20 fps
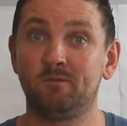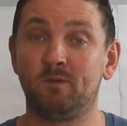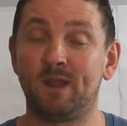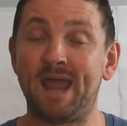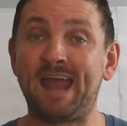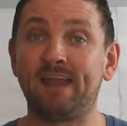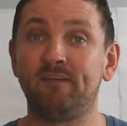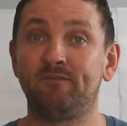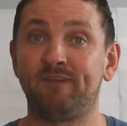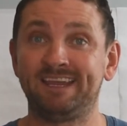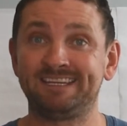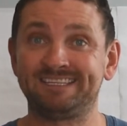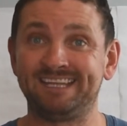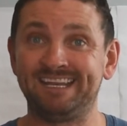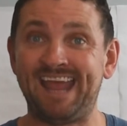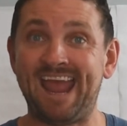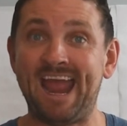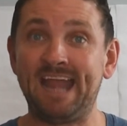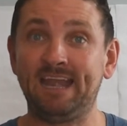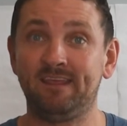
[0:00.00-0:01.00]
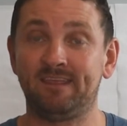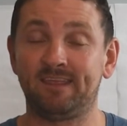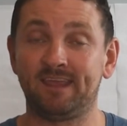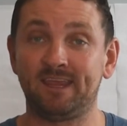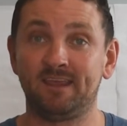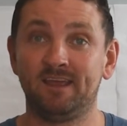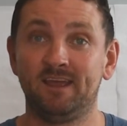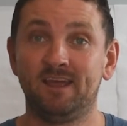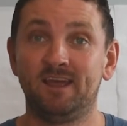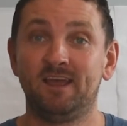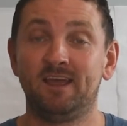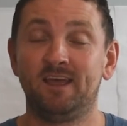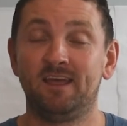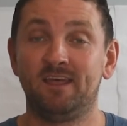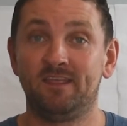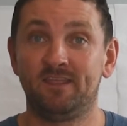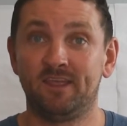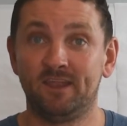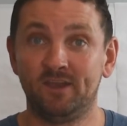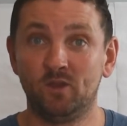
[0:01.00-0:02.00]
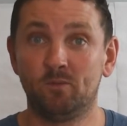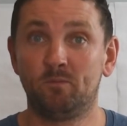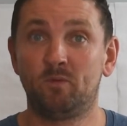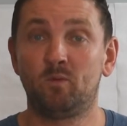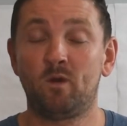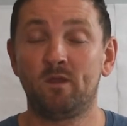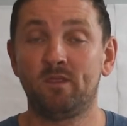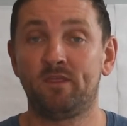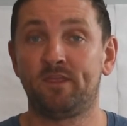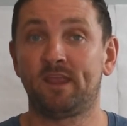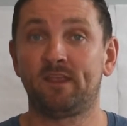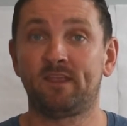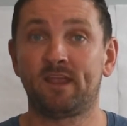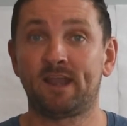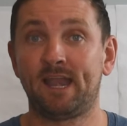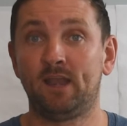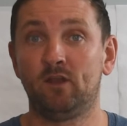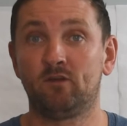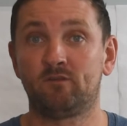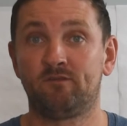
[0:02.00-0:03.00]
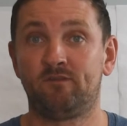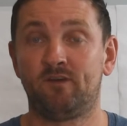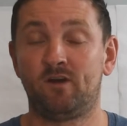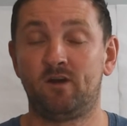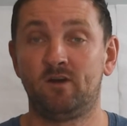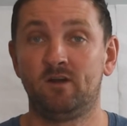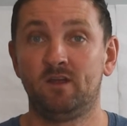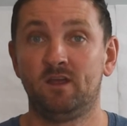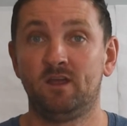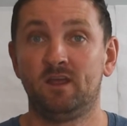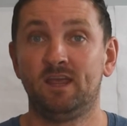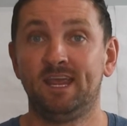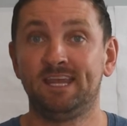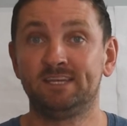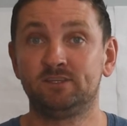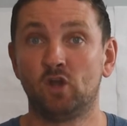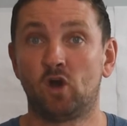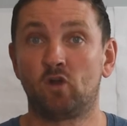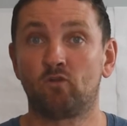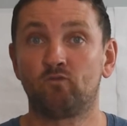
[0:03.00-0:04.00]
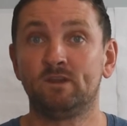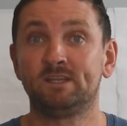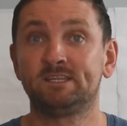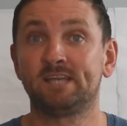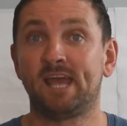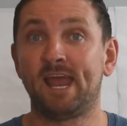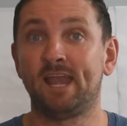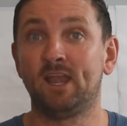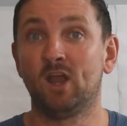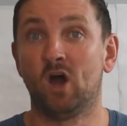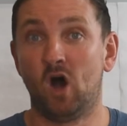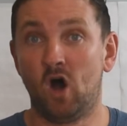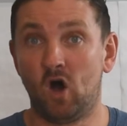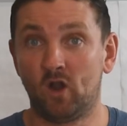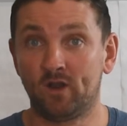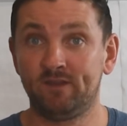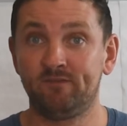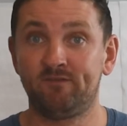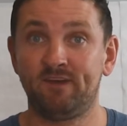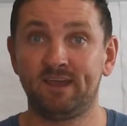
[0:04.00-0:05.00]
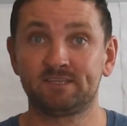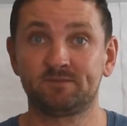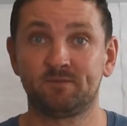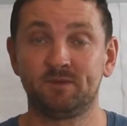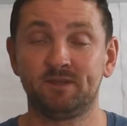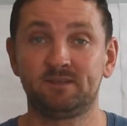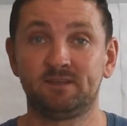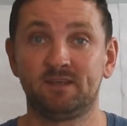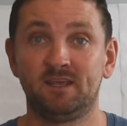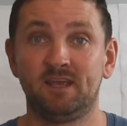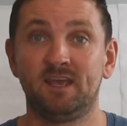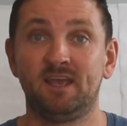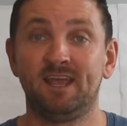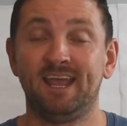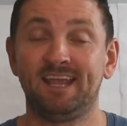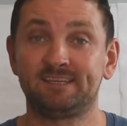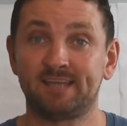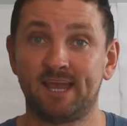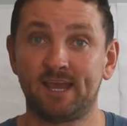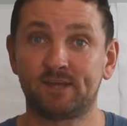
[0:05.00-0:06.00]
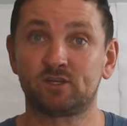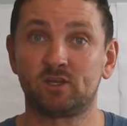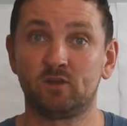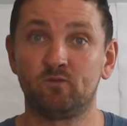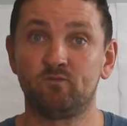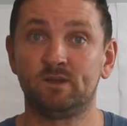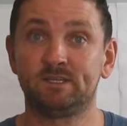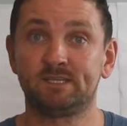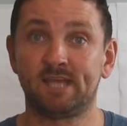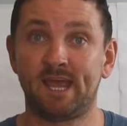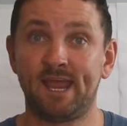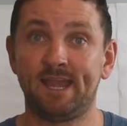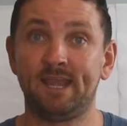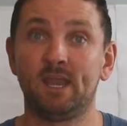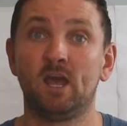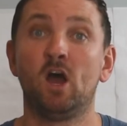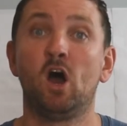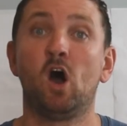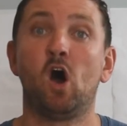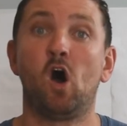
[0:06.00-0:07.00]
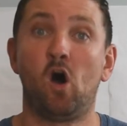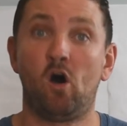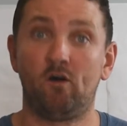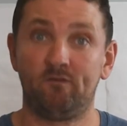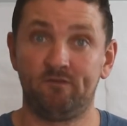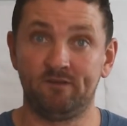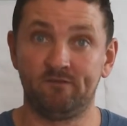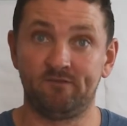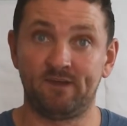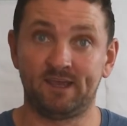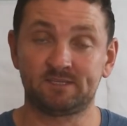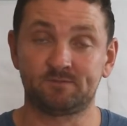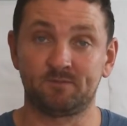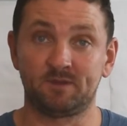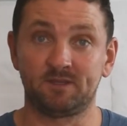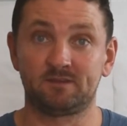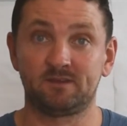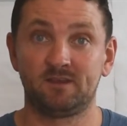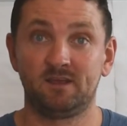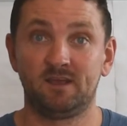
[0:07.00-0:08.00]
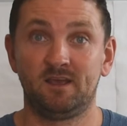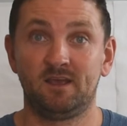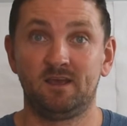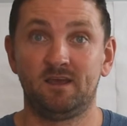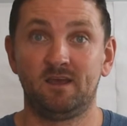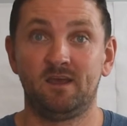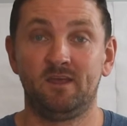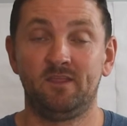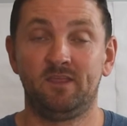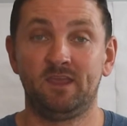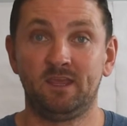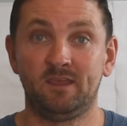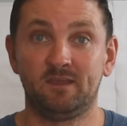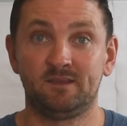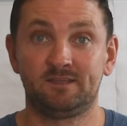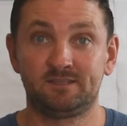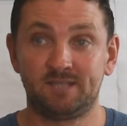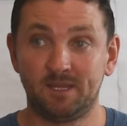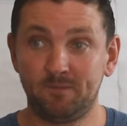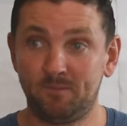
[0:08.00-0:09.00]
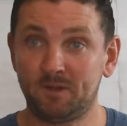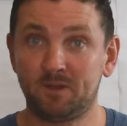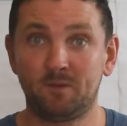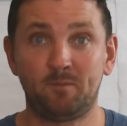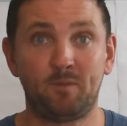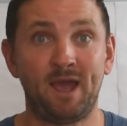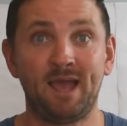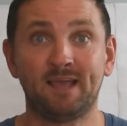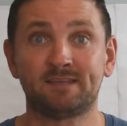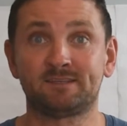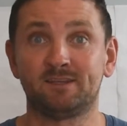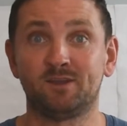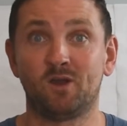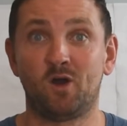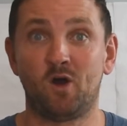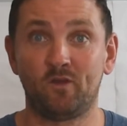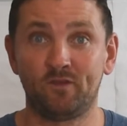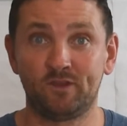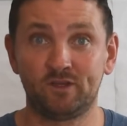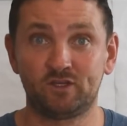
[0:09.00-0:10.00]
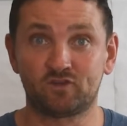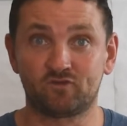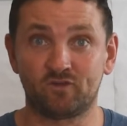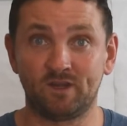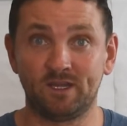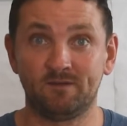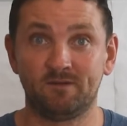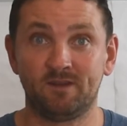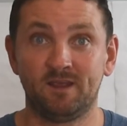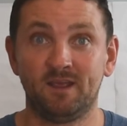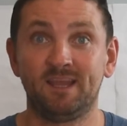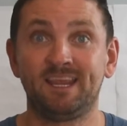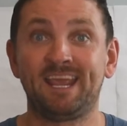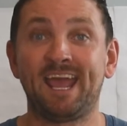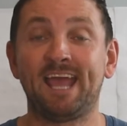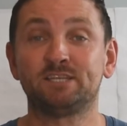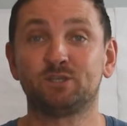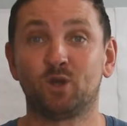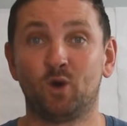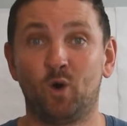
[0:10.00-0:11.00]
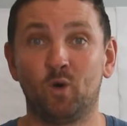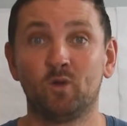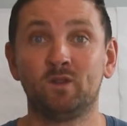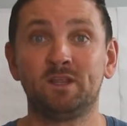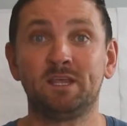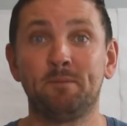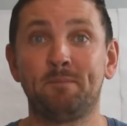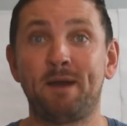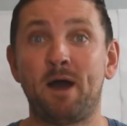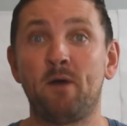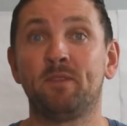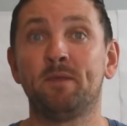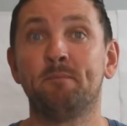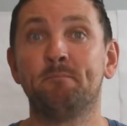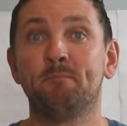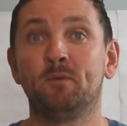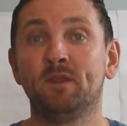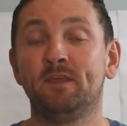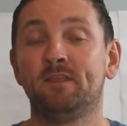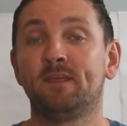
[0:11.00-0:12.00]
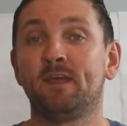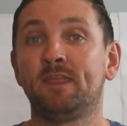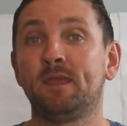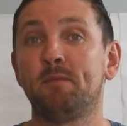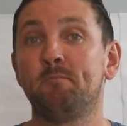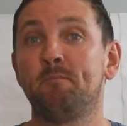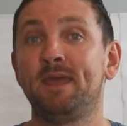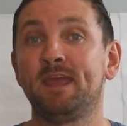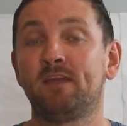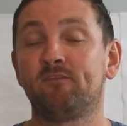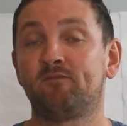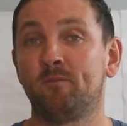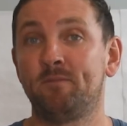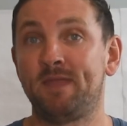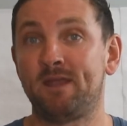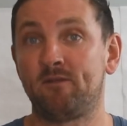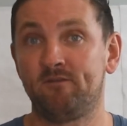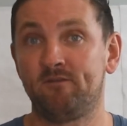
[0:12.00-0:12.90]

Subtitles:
when I invest in anything, the number one thing that I look for is not return on investment, it's actually return of investment. The typical person on the street cares only about the money that they make from their